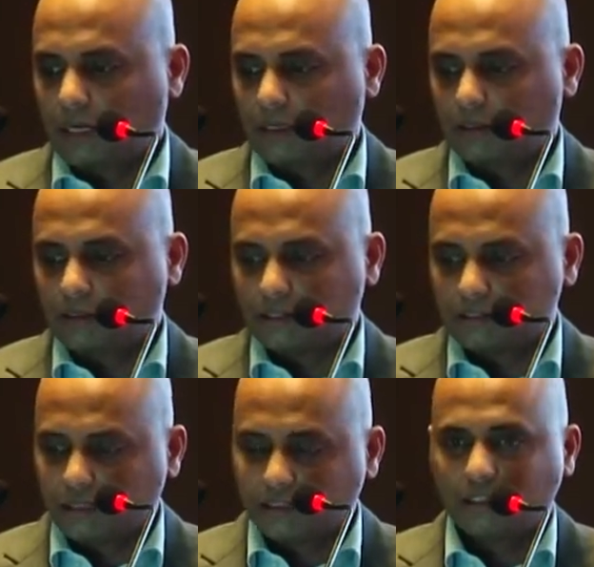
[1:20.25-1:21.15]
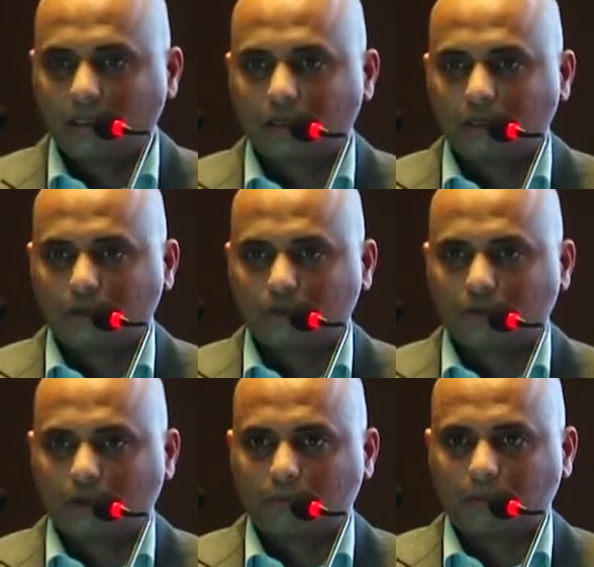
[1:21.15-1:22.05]
our residential
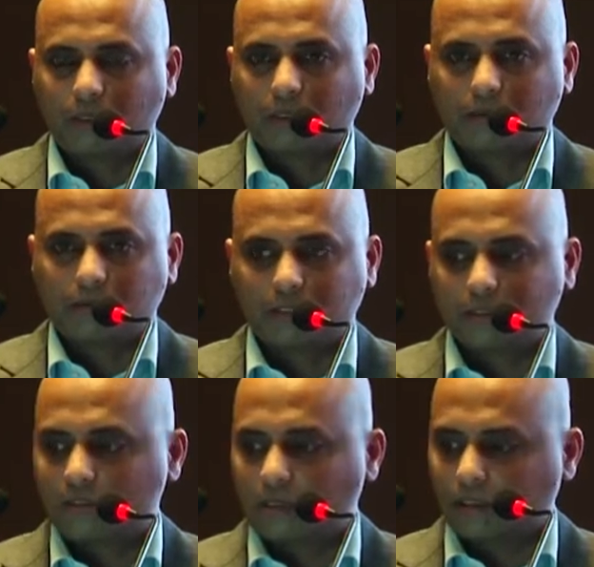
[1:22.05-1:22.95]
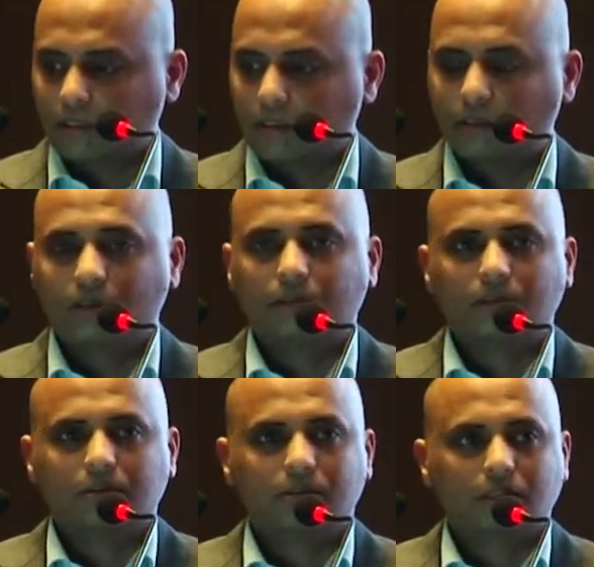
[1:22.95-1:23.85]
rooftop business started
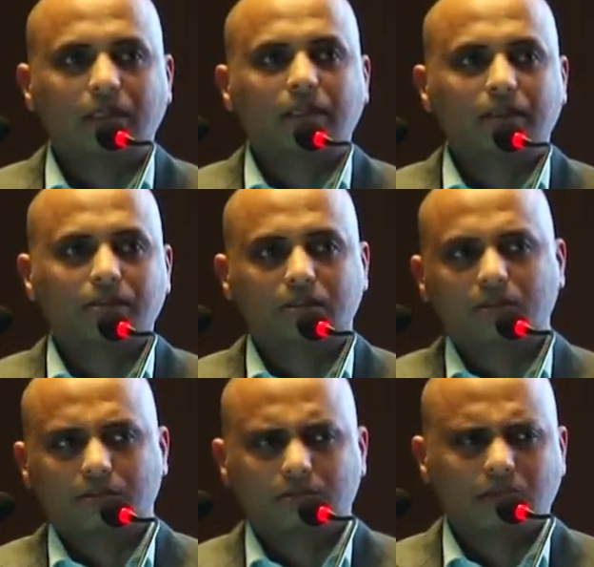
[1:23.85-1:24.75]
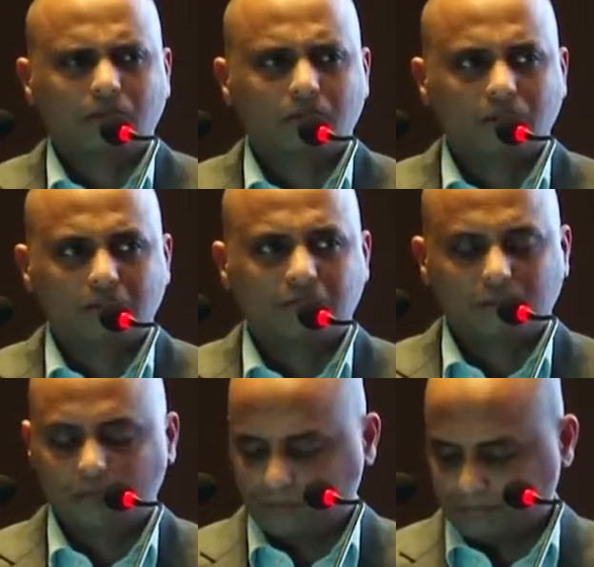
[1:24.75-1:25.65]
early this year around feb